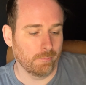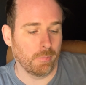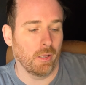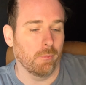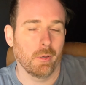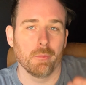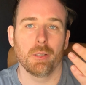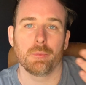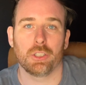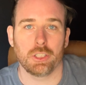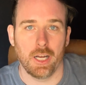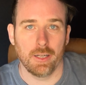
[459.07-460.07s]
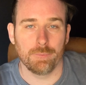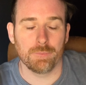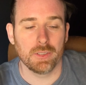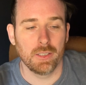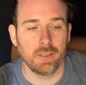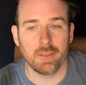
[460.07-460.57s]
Boom, boom, boom, you're done.
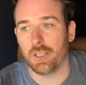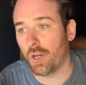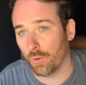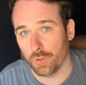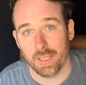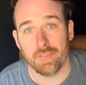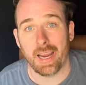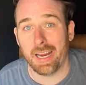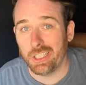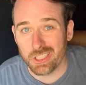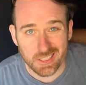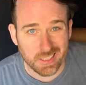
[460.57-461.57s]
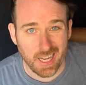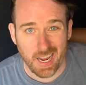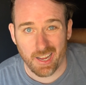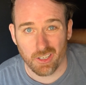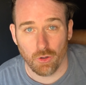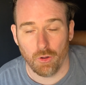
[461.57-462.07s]
No, you have agents that
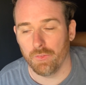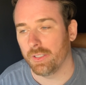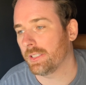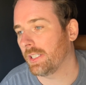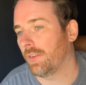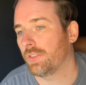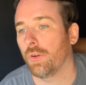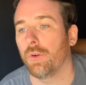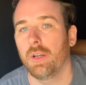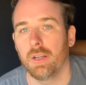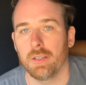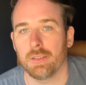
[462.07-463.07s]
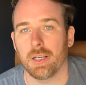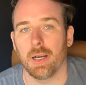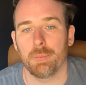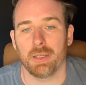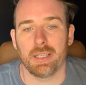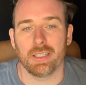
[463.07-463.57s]
handle all this stuff. So the
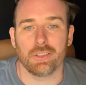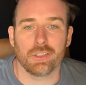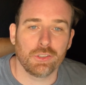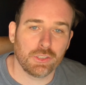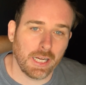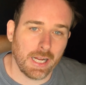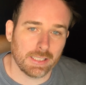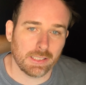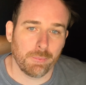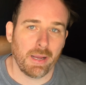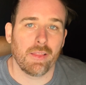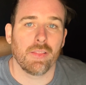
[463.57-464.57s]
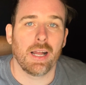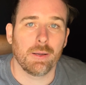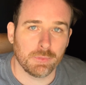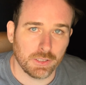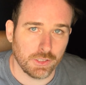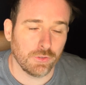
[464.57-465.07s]
company that you're using has to pay
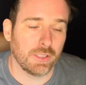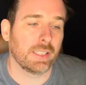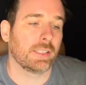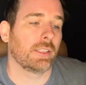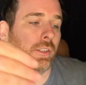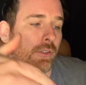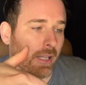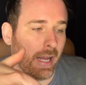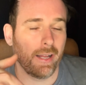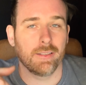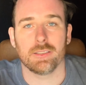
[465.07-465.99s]
them to do this, to do that.